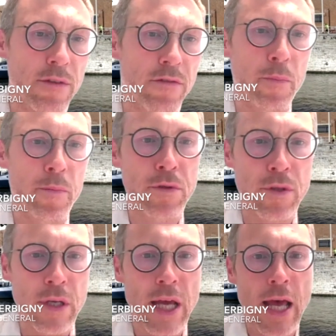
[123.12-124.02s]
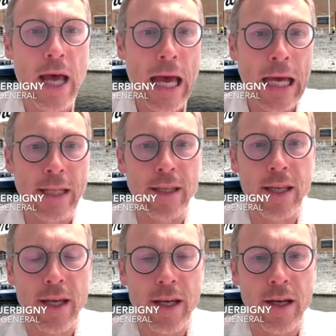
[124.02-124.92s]
developments, and
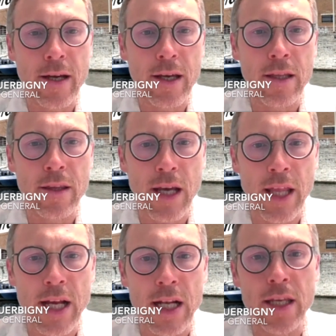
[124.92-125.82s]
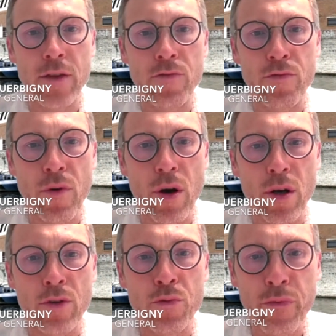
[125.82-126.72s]
internally
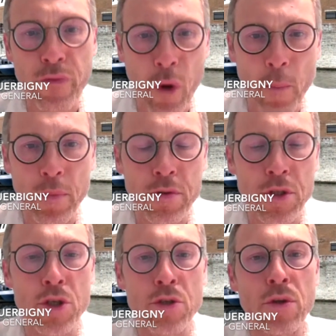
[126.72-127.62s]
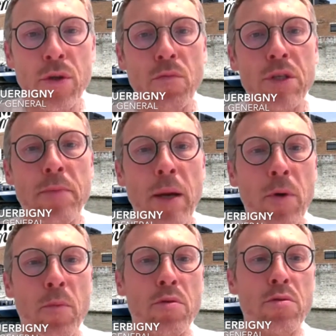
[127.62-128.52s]
to form position with my
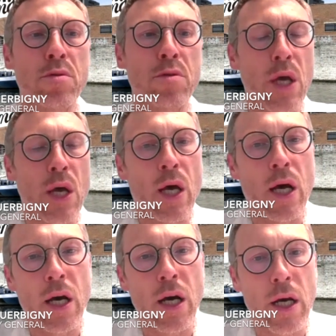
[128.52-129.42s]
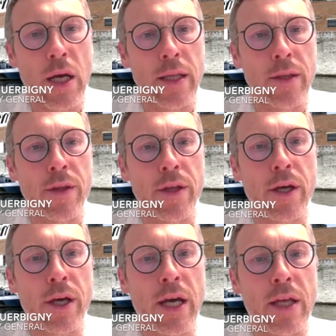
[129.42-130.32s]
members and
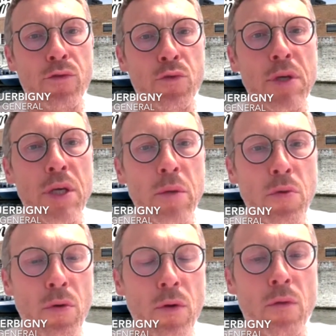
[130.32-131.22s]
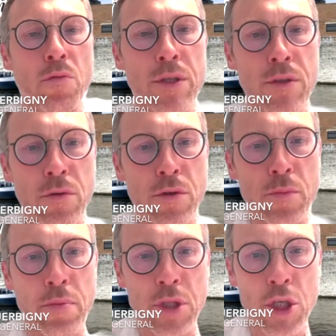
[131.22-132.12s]
to be able with those
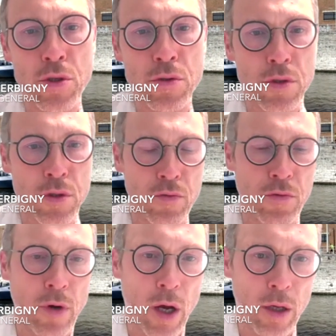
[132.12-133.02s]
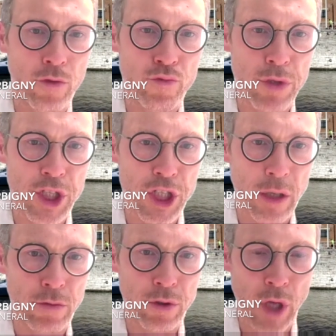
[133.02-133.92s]
positions to reach
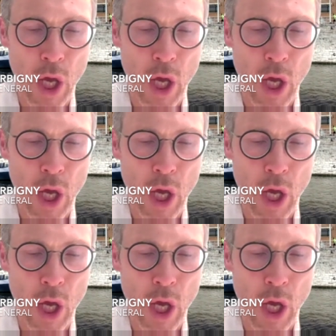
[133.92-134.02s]
out